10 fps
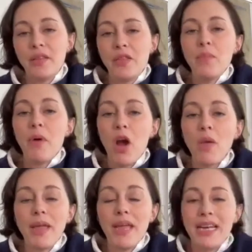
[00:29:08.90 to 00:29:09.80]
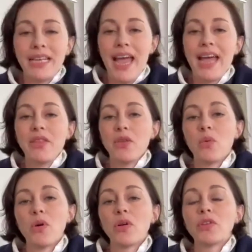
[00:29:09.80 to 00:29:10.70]
the Barbie and Ken in the
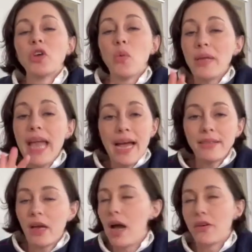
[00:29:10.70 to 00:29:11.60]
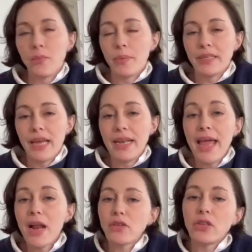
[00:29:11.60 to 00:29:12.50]
world. So yes, one hundred percent,
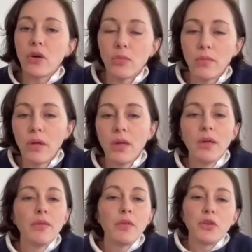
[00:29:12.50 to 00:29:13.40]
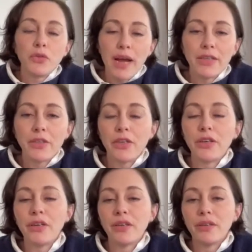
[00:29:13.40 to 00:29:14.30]
and also the
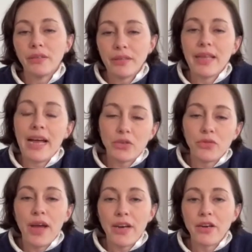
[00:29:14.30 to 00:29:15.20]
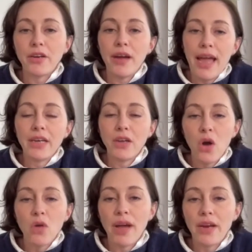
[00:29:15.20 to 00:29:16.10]
director slash writer and
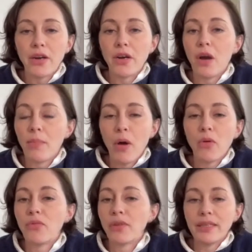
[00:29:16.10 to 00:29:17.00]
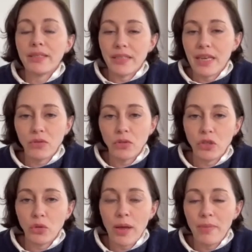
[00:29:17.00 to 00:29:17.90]
co-writer are both really successful
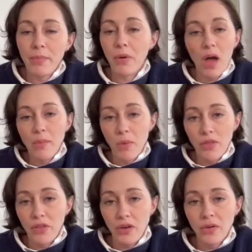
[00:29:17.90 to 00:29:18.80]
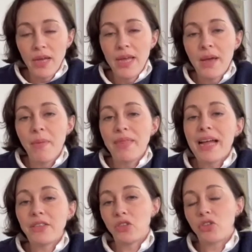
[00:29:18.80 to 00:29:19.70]
two white people. I'm with you. But
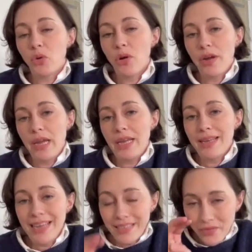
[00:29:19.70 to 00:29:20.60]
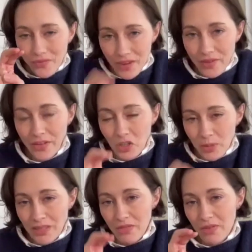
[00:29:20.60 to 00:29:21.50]
that story is a very
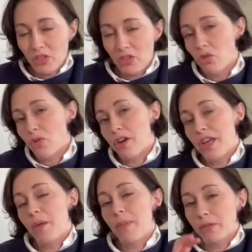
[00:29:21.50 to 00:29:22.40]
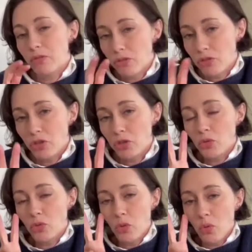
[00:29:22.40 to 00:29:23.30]
specific story about
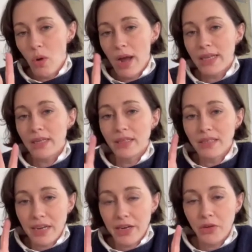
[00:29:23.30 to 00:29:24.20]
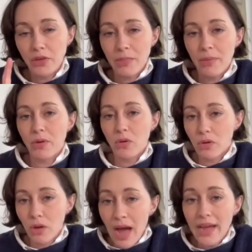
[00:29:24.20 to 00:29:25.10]
two white
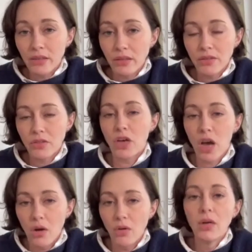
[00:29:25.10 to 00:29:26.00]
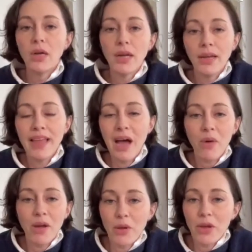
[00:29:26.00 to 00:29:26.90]
stereotypical idols. So that
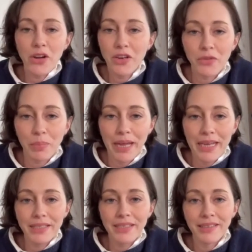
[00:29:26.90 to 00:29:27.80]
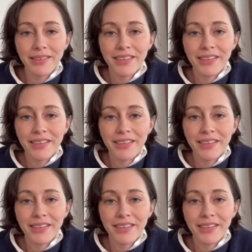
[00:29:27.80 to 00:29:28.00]
one we couldn't replace.